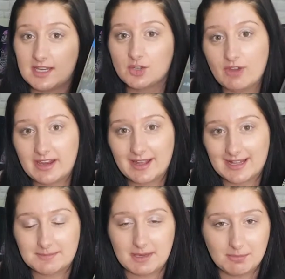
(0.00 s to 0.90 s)
the Great
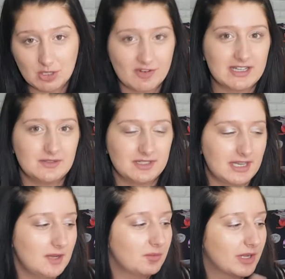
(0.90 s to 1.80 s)
Gatsby Blu-ray
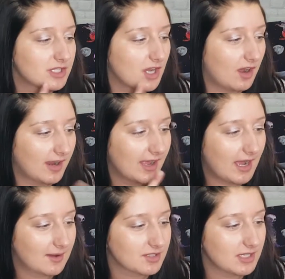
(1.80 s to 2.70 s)
DVD, which I
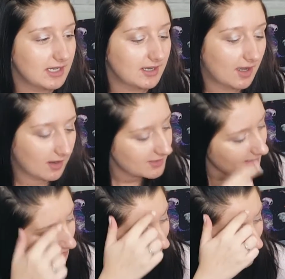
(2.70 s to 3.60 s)
actually can't, is
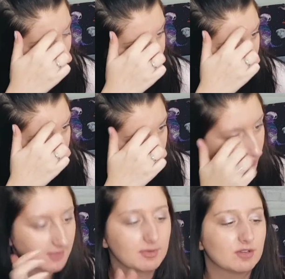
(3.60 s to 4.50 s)
it a Blu-ray DVD or
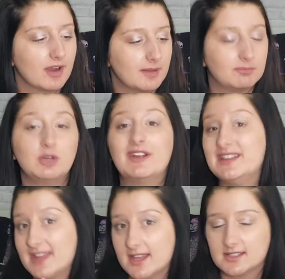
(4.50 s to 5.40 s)
just a Blu-ray?
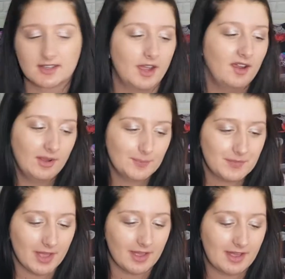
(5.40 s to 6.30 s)
Blu-ray disc.
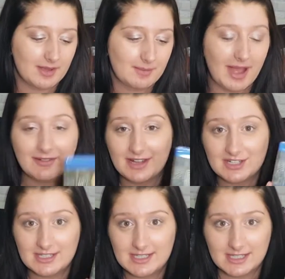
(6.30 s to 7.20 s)
I haven't
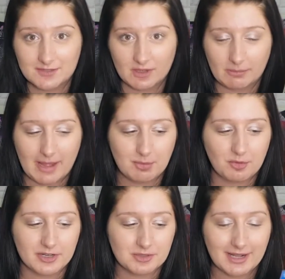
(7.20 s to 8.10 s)
actually seen this film yet, but
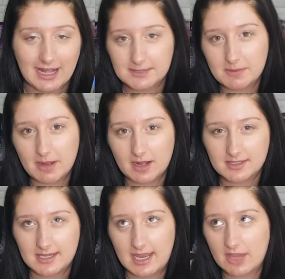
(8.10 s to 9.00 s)
we went to a Gatsby
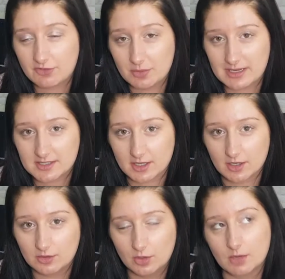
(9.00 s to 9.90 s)
party a few weeks
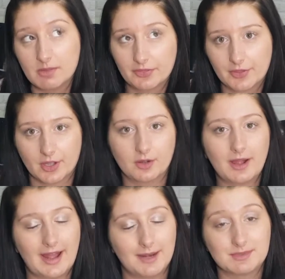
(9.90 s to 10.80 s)
ago or a month
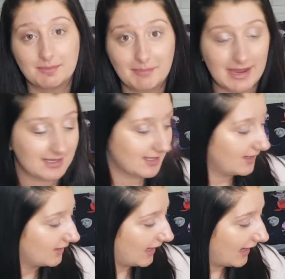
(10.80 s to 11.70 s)
ago, and it was
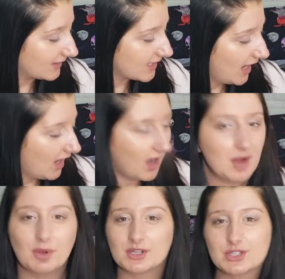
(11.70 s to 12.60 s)
amazing, and
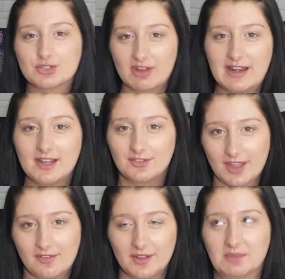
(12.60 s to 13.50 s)
I watched the trailer for
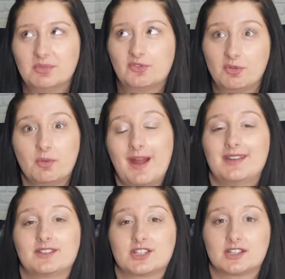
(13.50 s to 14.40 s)
that film before we
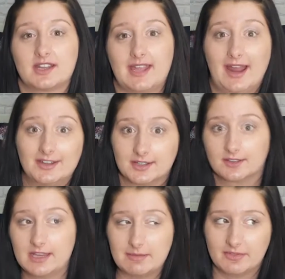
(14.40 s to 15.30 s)
went, just to like get into
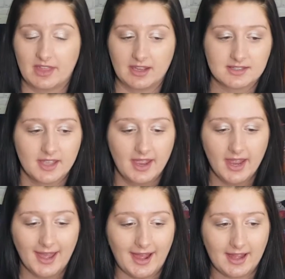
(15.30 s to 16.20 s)
the theme of things,
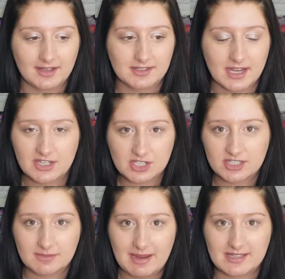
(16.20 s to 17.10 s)
and it just
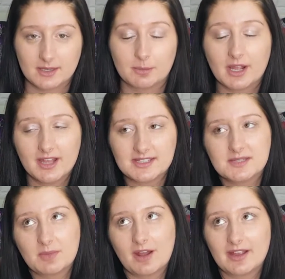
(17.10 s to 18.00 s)
looked amazing. And because
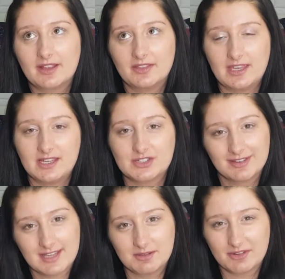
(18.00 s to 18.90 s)
it's by the
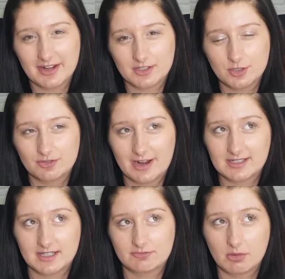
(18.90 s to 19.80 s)
same director who
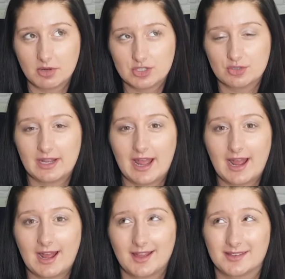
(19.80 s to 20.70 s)
directed Romeo and Juliet
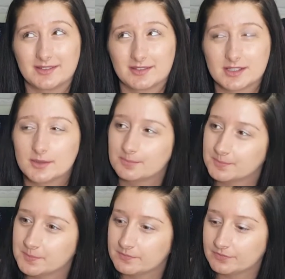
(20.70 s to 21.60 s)
and
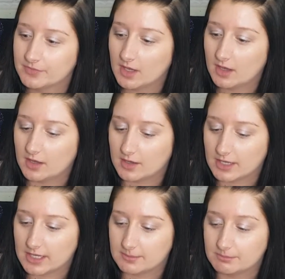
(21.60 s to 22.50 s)

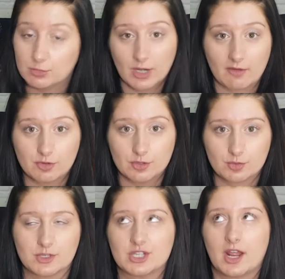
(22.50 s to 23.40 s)
Moulin
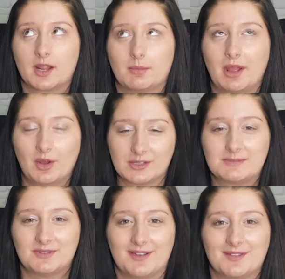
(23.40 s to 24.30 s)
Rouge, which are like my
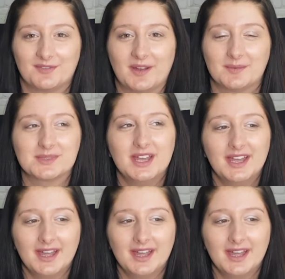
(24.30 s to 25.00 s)
ultimate favourite films,